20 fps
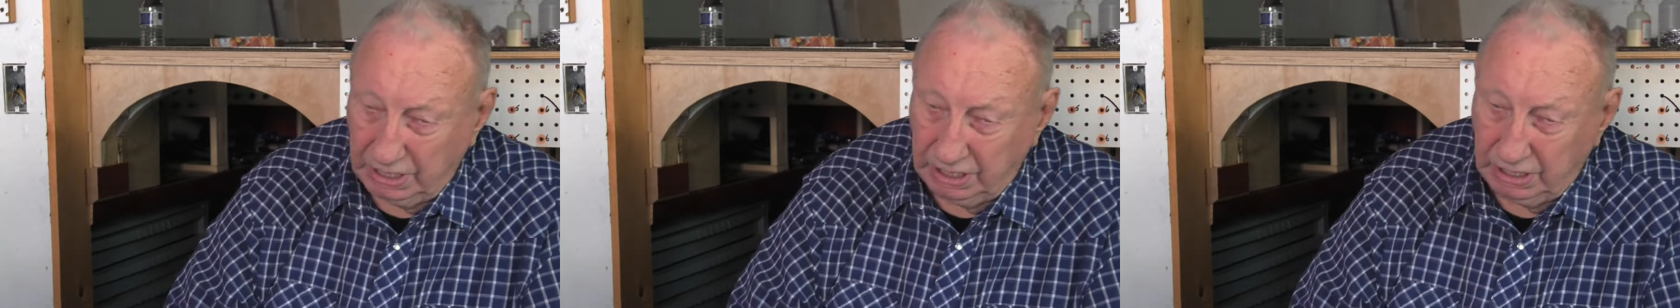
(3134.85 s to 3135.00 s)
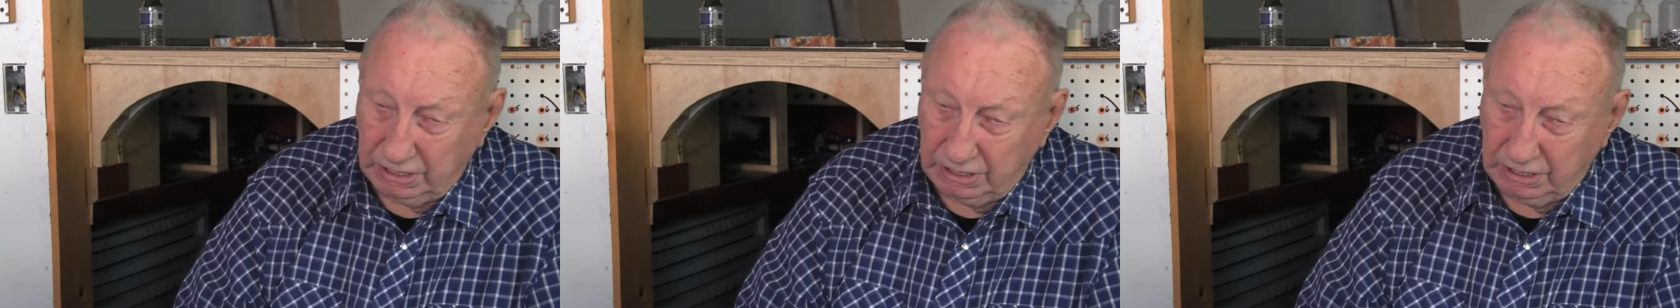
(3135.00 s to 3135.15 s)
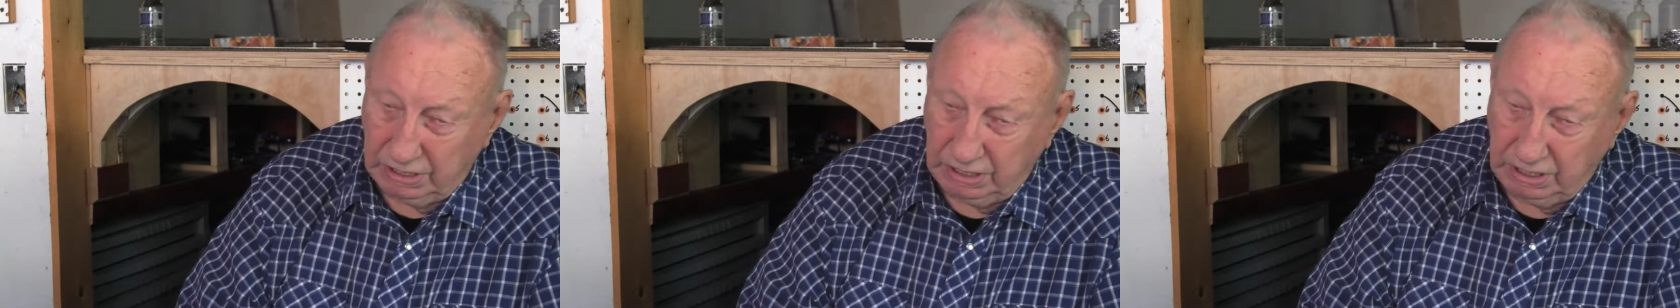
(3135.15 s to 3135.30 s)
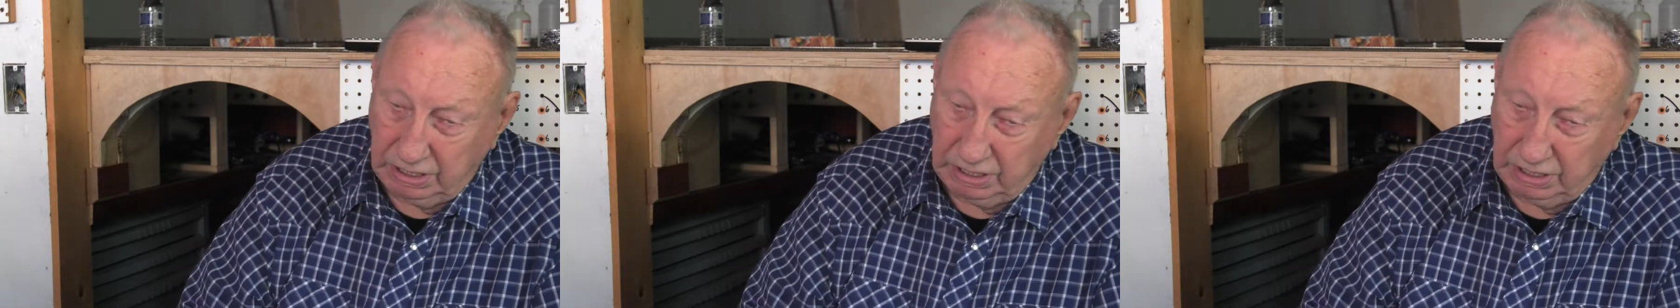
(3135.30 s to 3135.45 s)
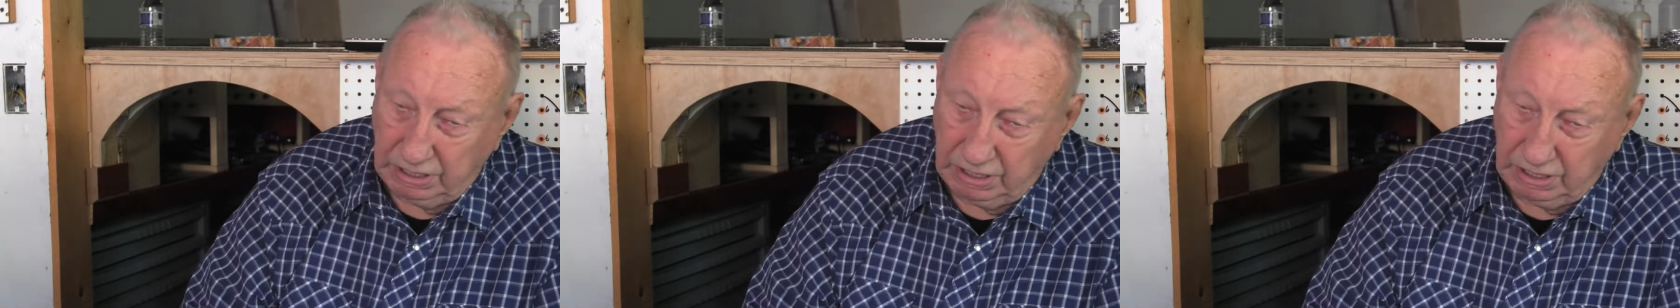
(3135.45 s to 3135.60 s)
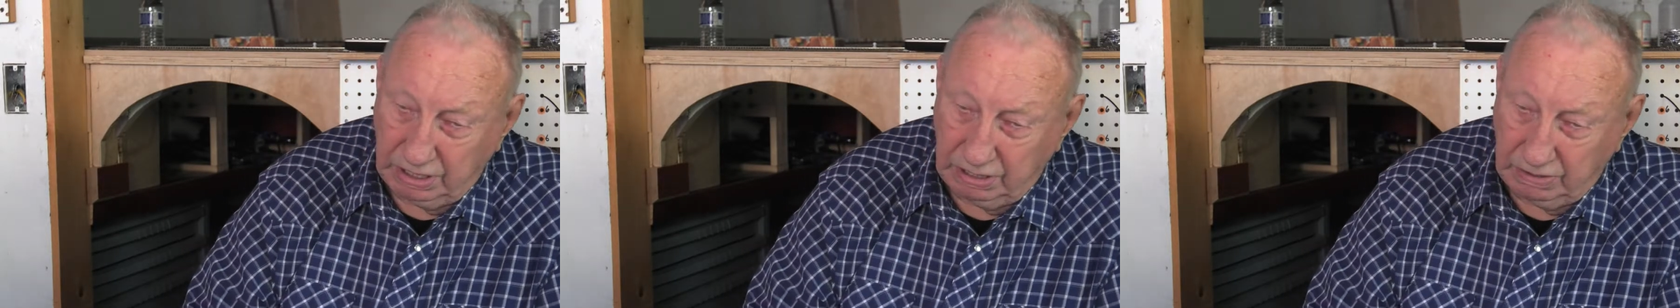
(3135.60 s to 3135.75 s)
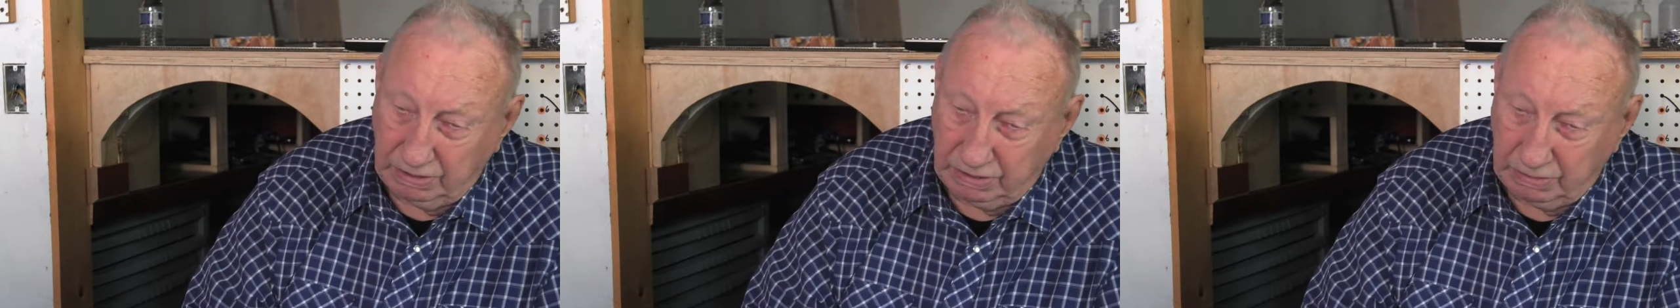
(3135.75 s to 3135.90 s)
in
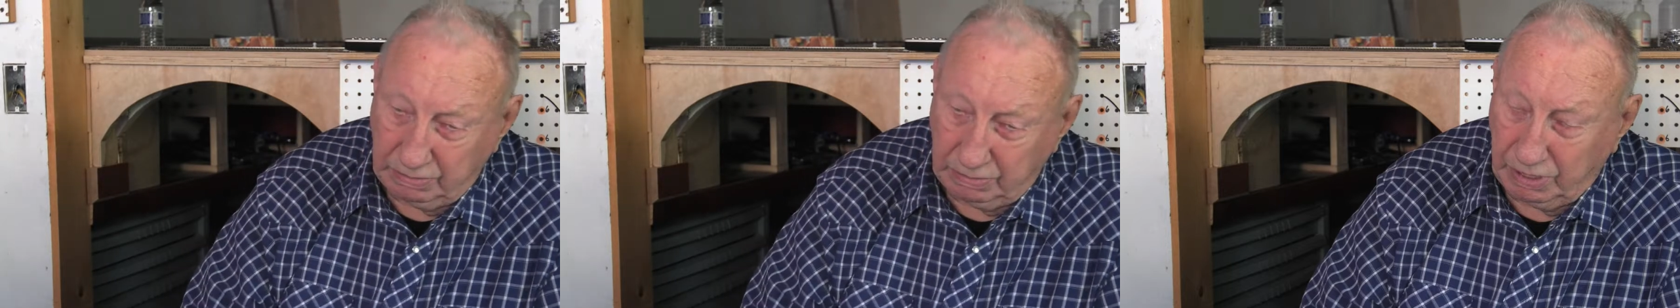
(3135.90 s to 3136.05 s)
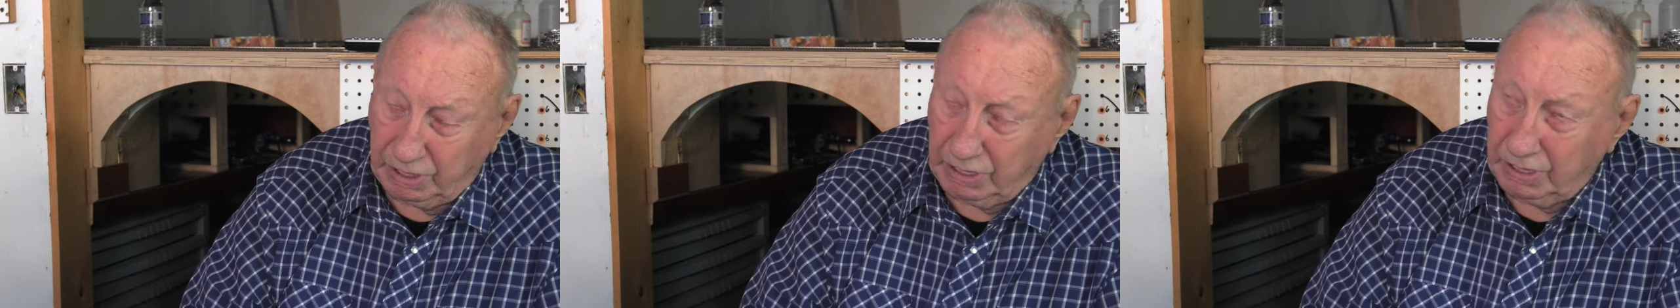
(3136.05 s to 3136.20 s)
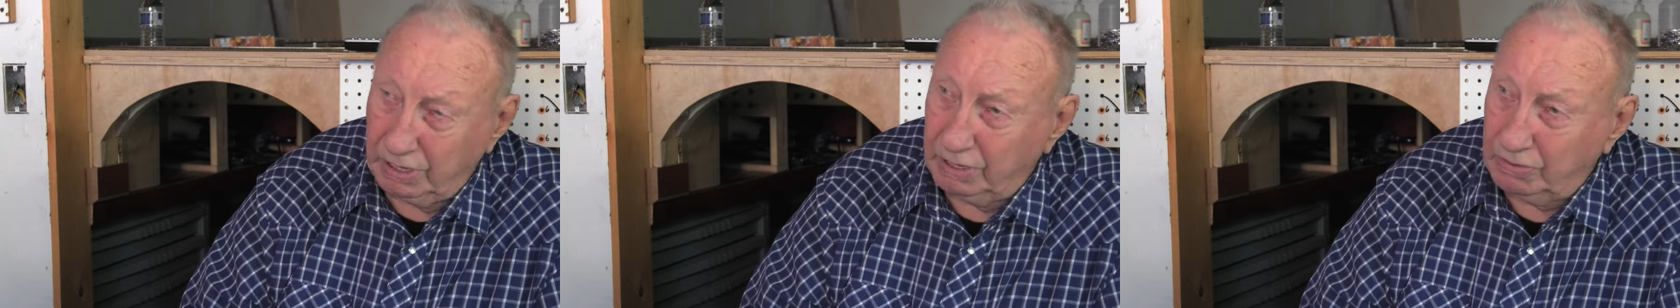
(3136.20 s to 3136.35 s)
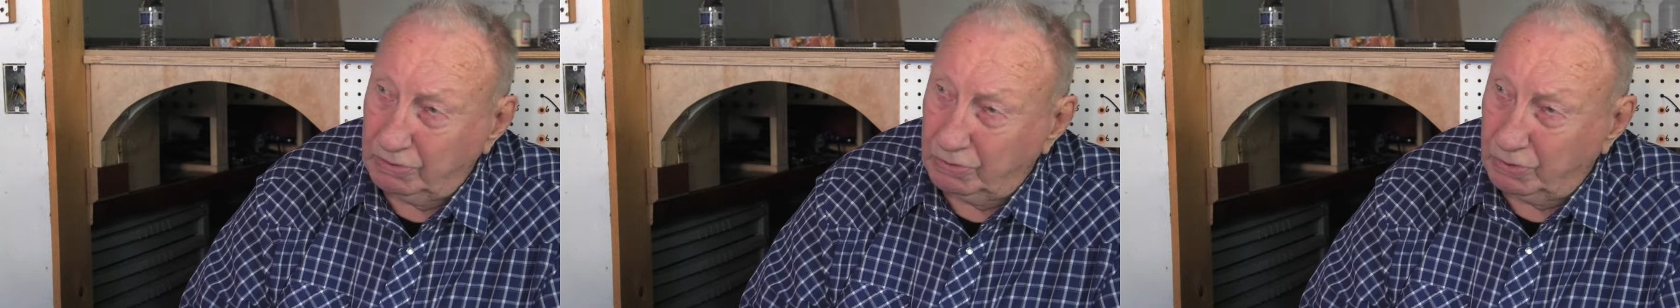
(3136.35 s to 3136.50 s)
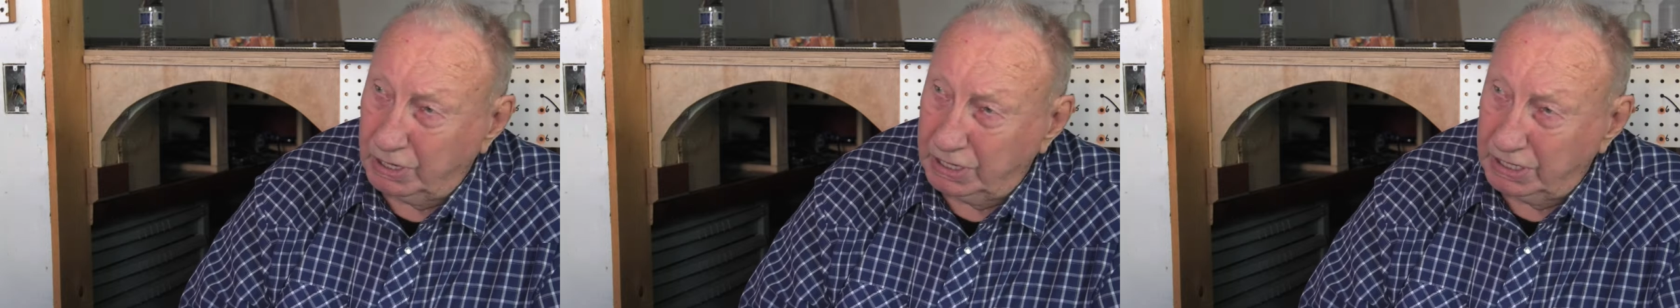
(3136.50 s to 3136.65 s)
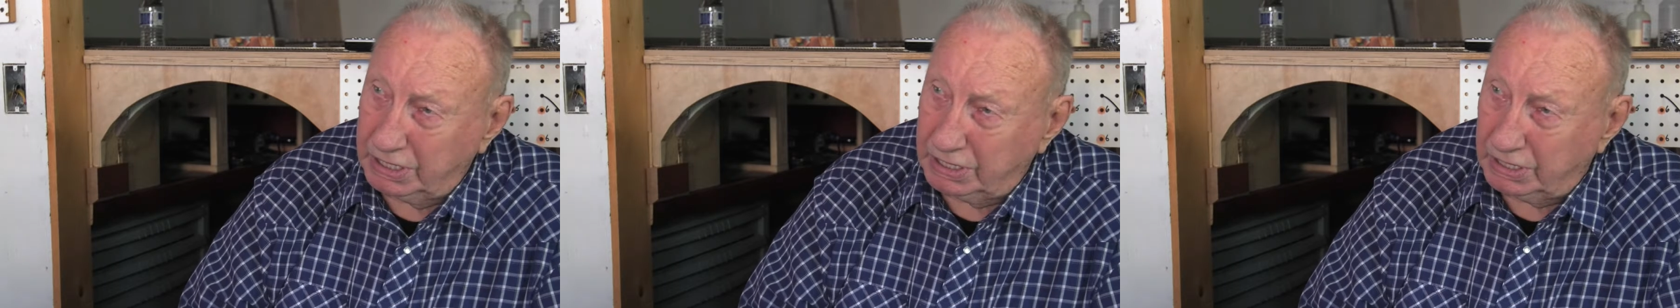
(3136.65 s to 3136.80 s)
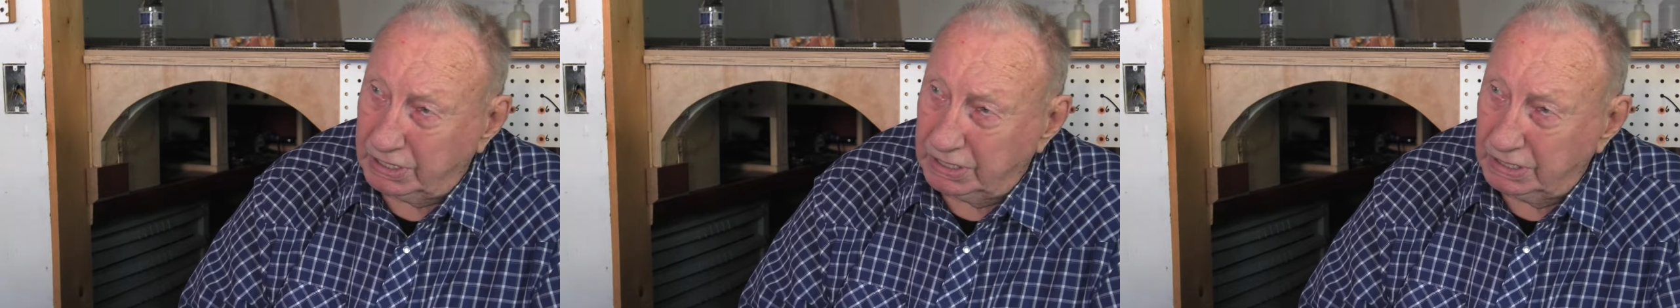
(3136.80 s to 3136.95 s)
the middle of
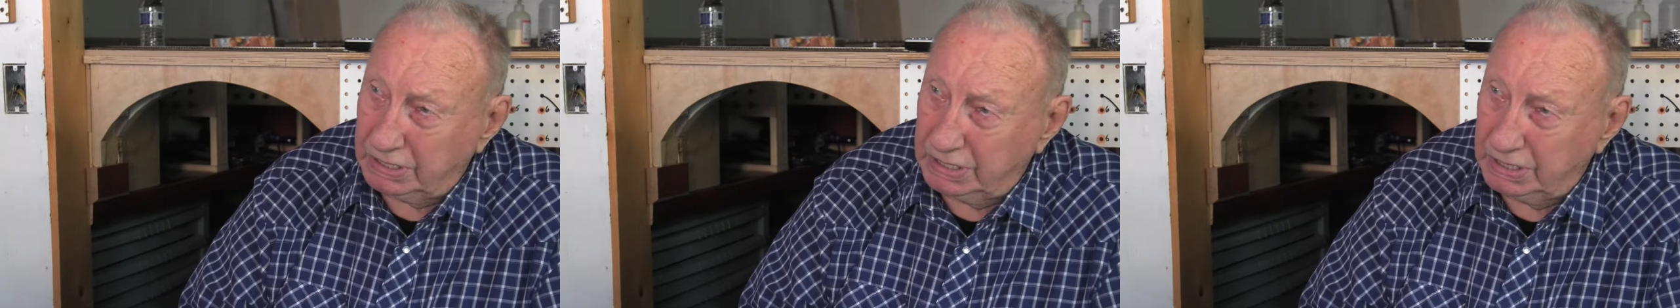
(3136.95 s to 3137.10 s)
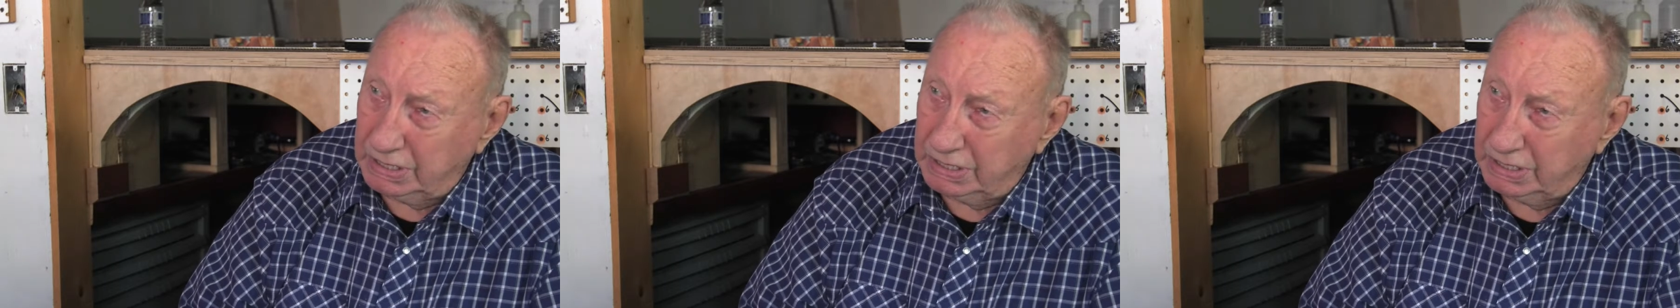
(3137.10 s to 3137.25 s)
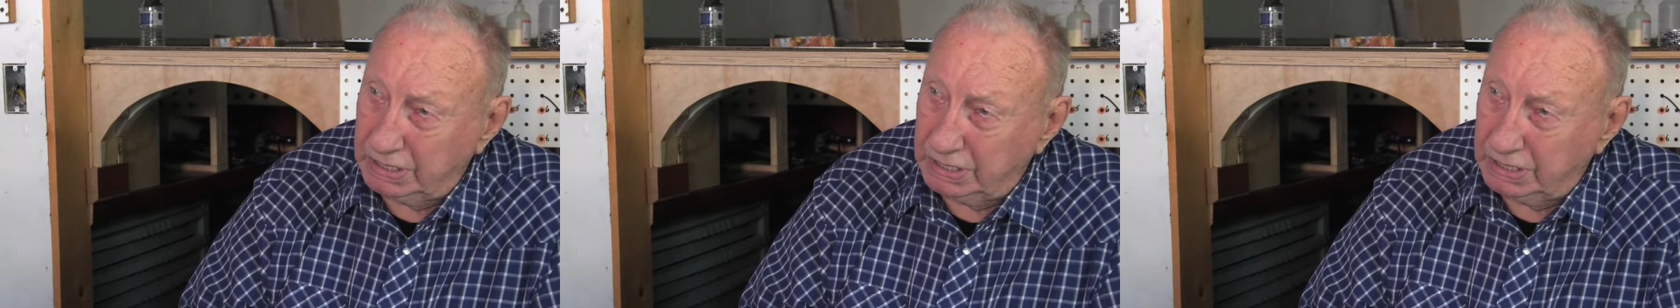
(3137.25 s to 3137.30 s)
winter,